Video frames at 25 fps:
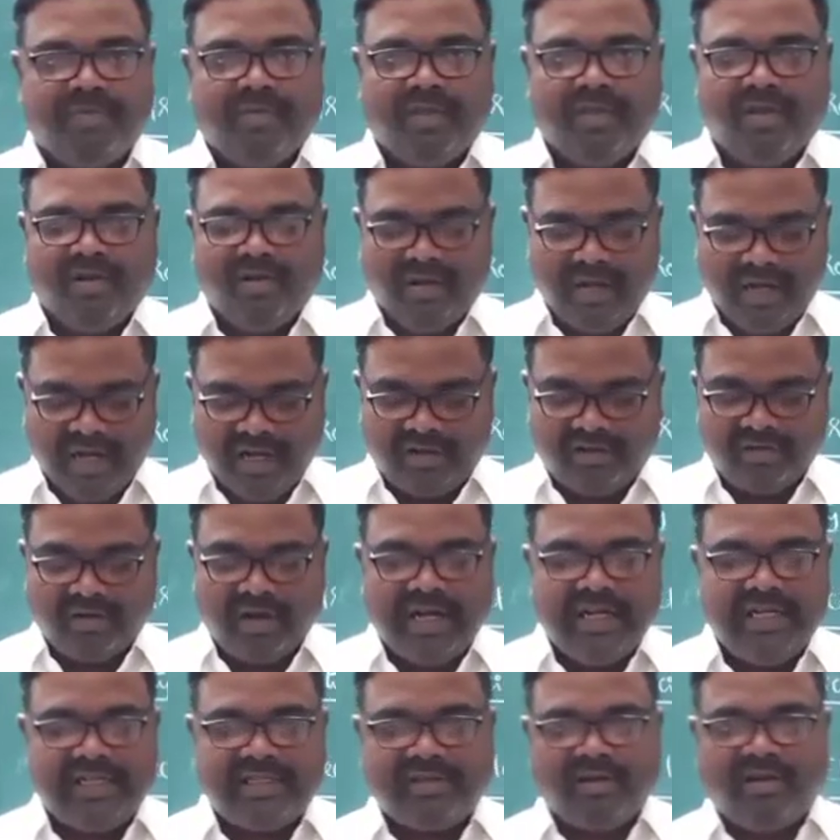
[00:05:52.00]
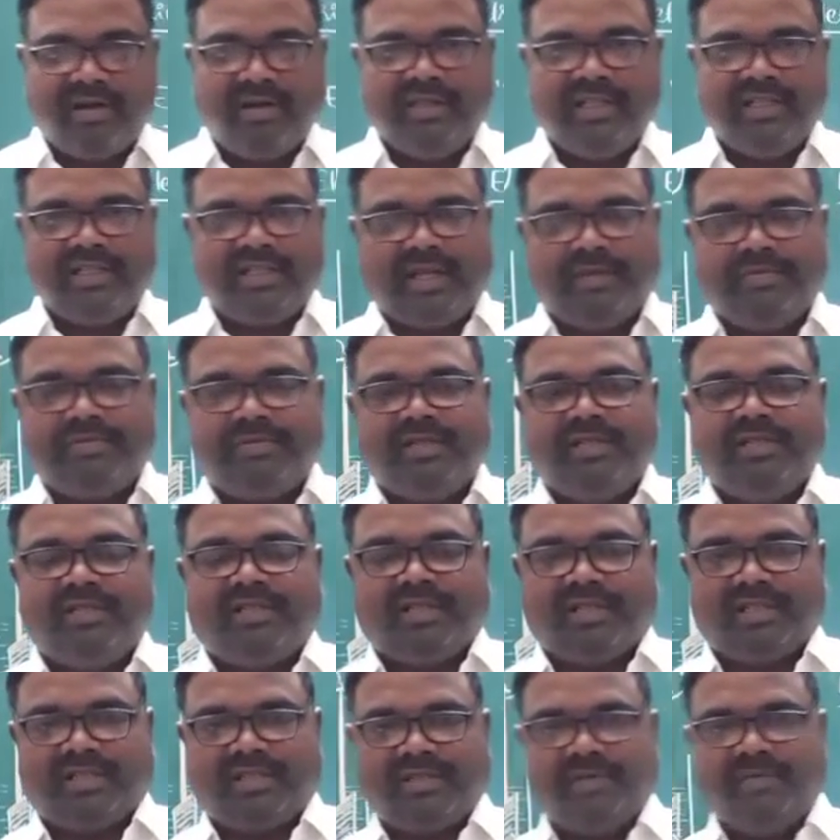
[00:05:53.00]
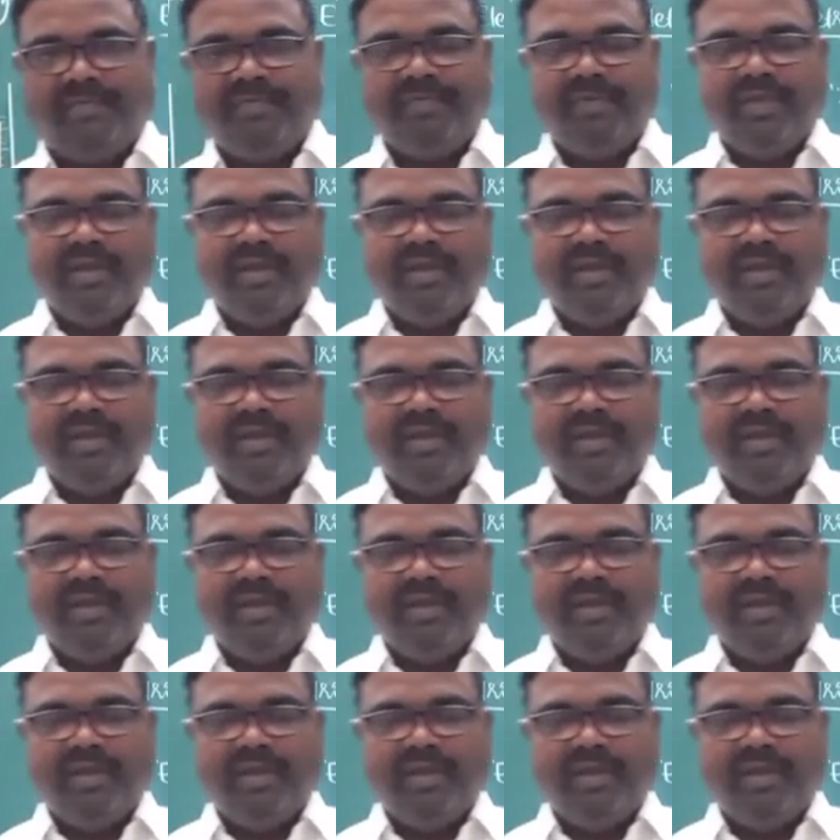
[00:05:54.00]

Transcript: Electrolytes are the substances